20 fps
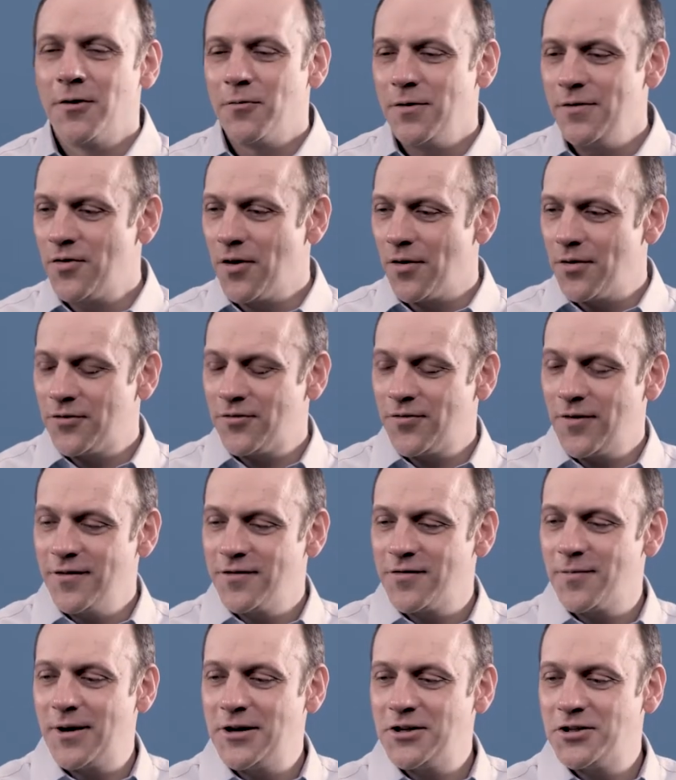We've got the
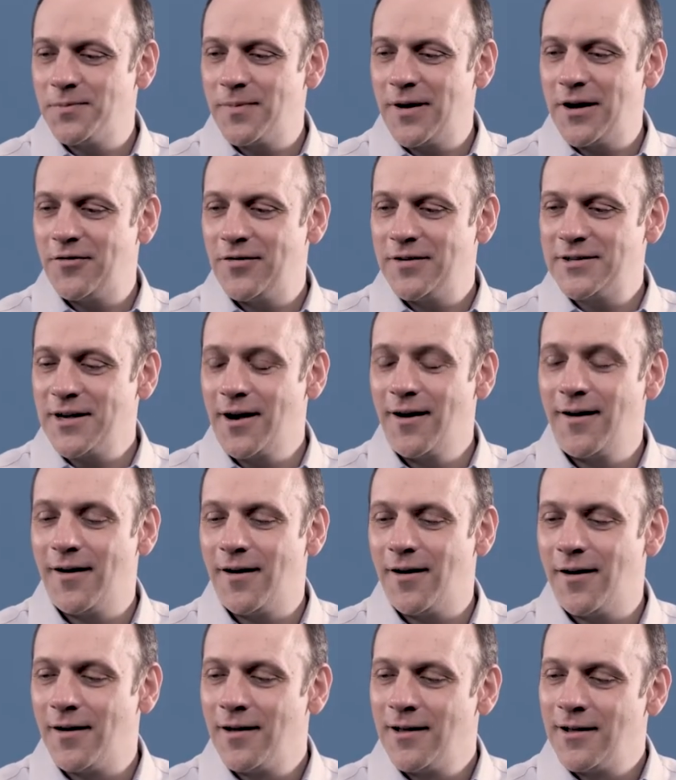transformation matrix
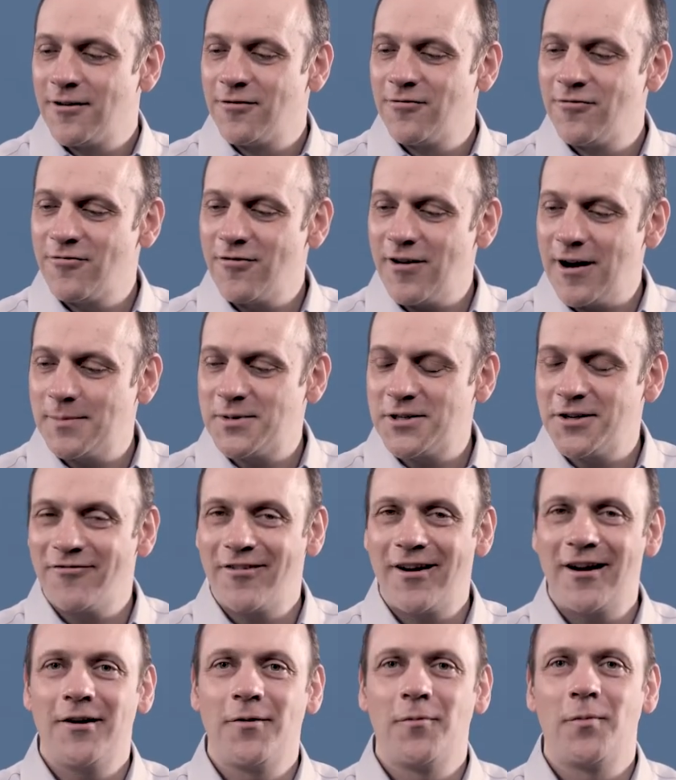R wrapped
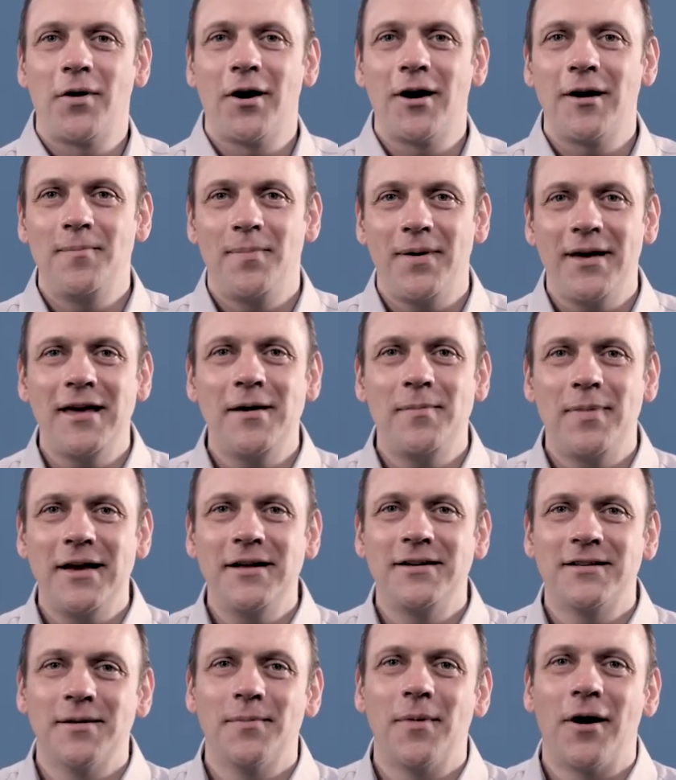around by
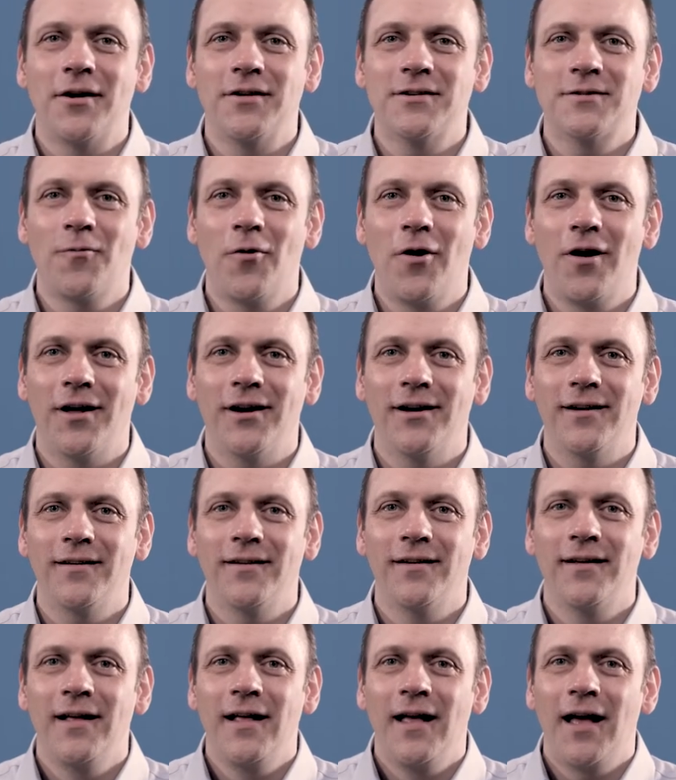bb to the minus 1
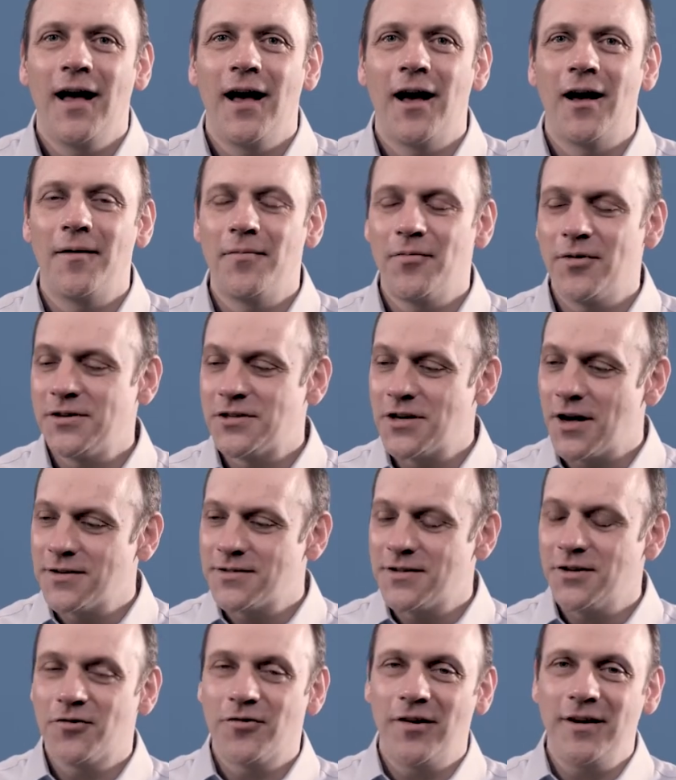that does
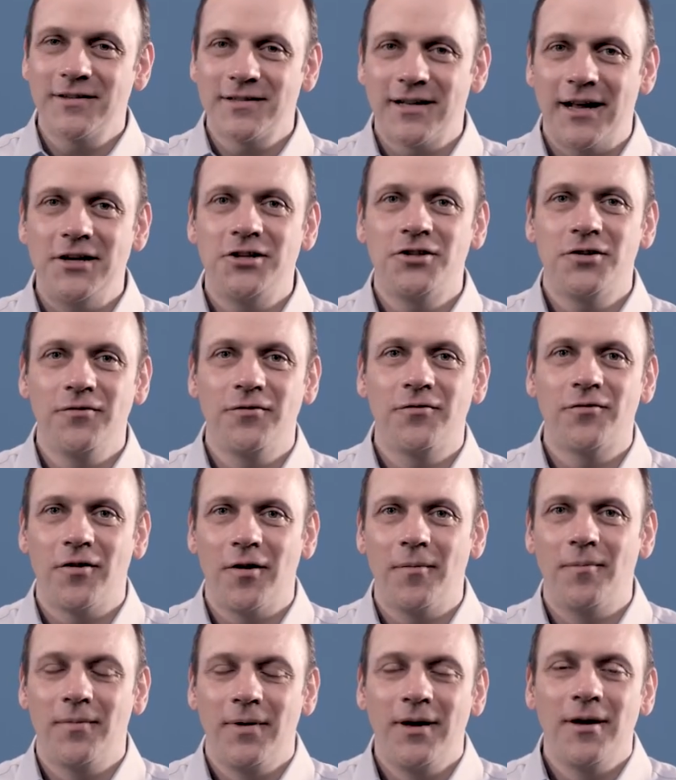the translation
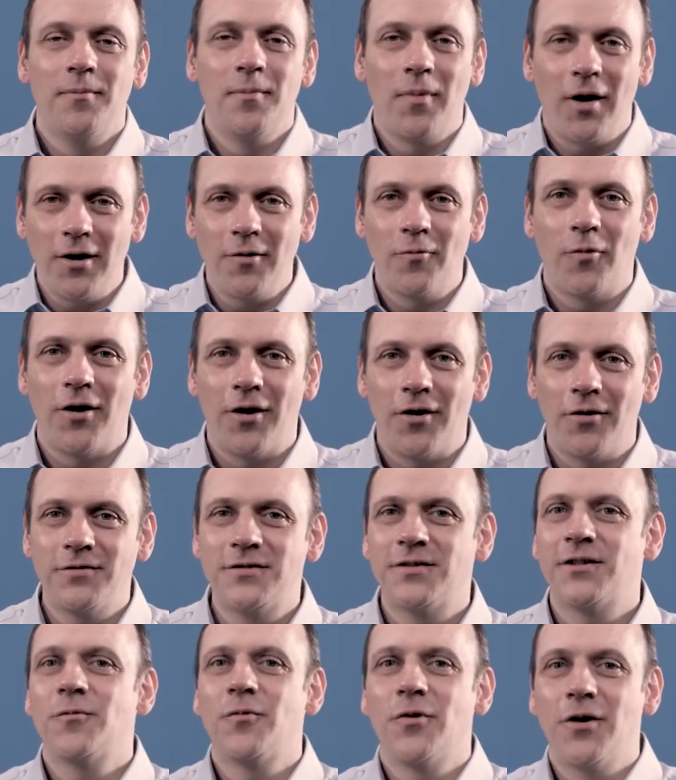from my world
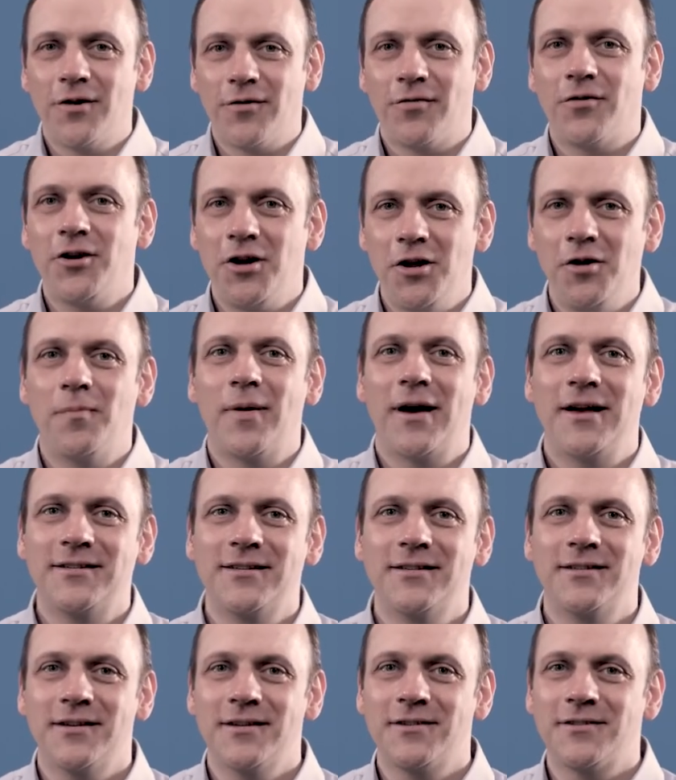to the world of the new
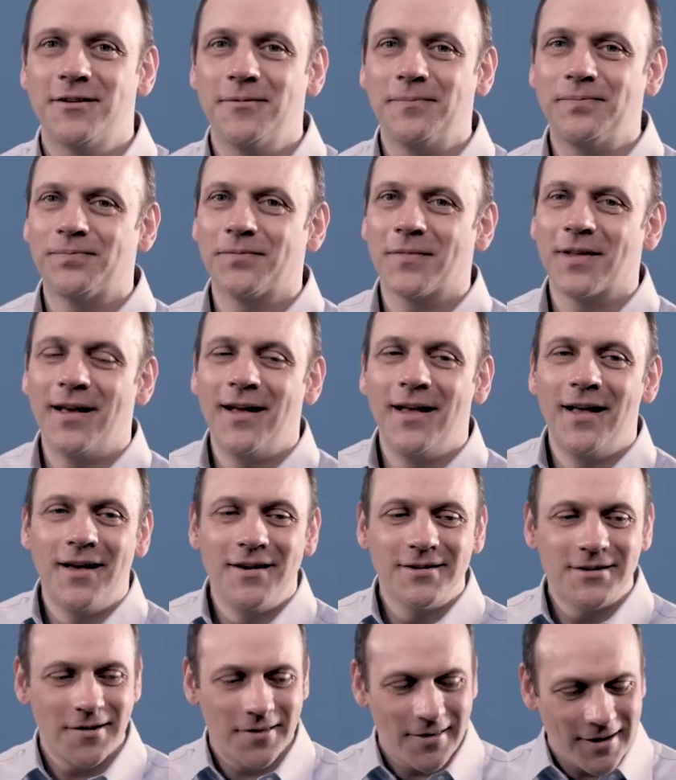basis system.
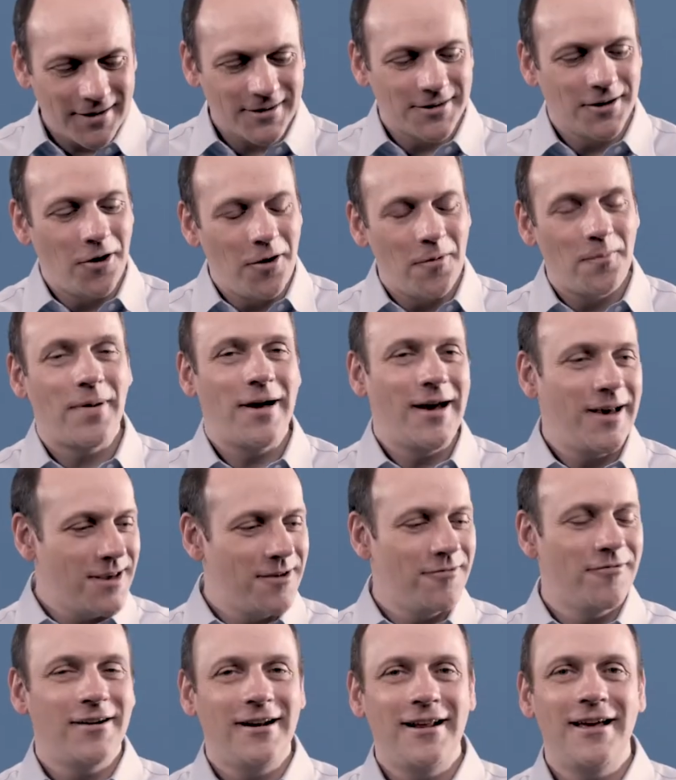So thanks a lot, Bear.
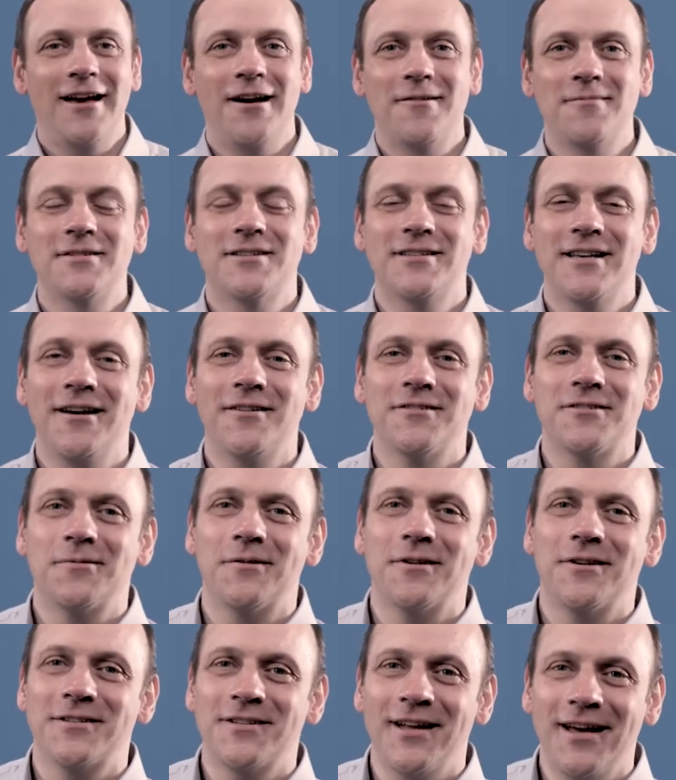You really helped us out to
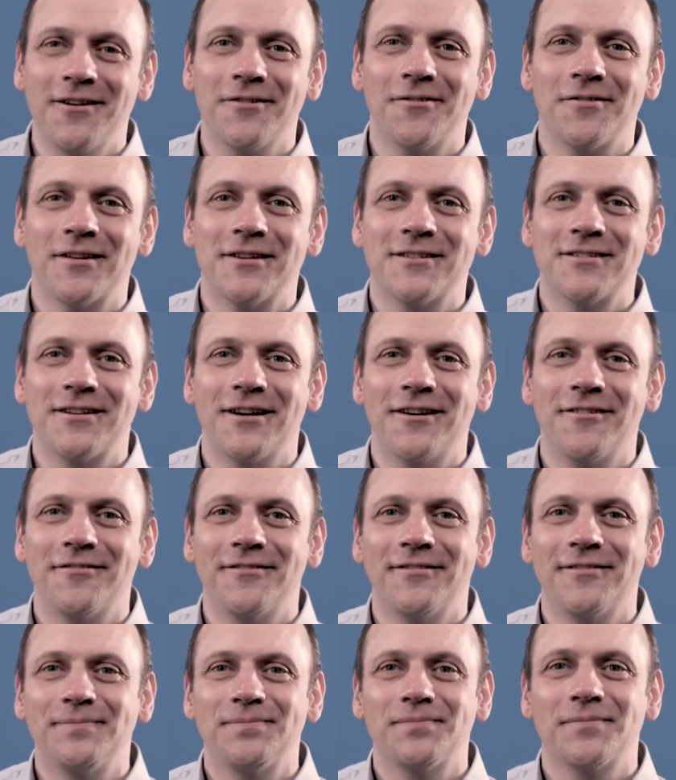understand all this stuff.